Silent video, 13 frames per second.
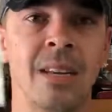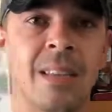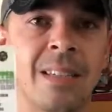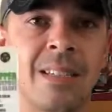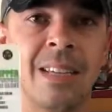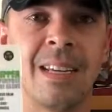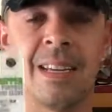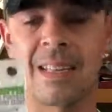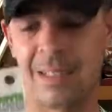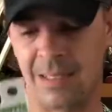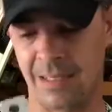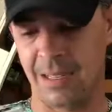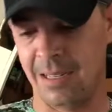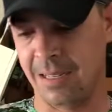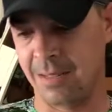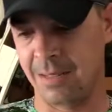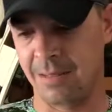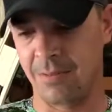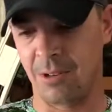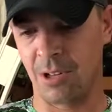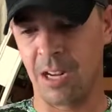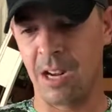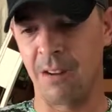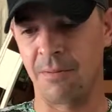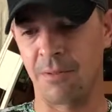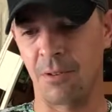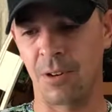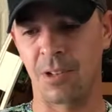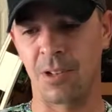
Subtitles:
these things work out for you.